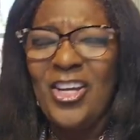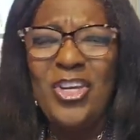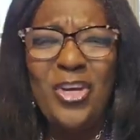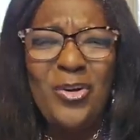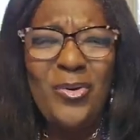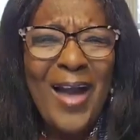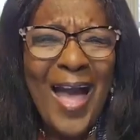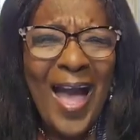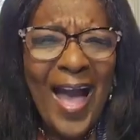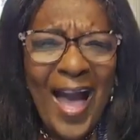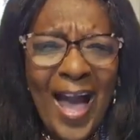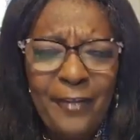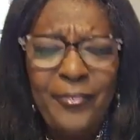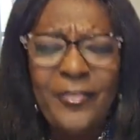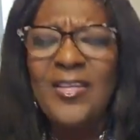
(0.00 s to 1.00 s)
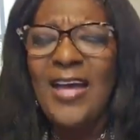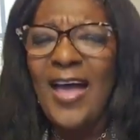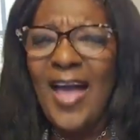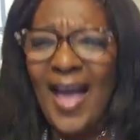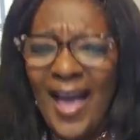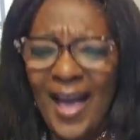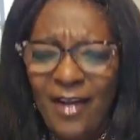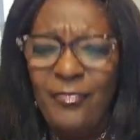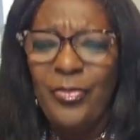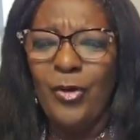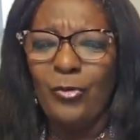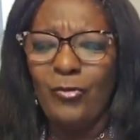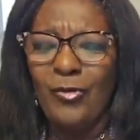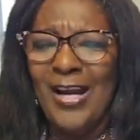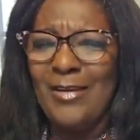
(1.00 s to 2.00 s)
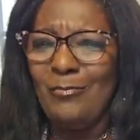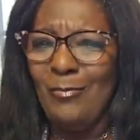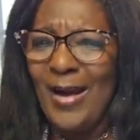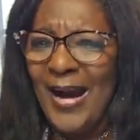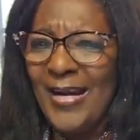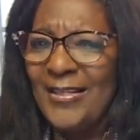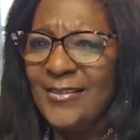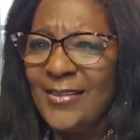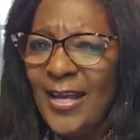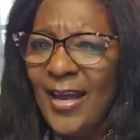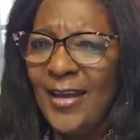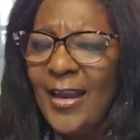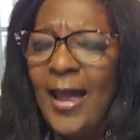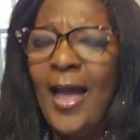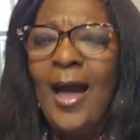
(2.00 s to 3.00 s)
You have to have the right mindset,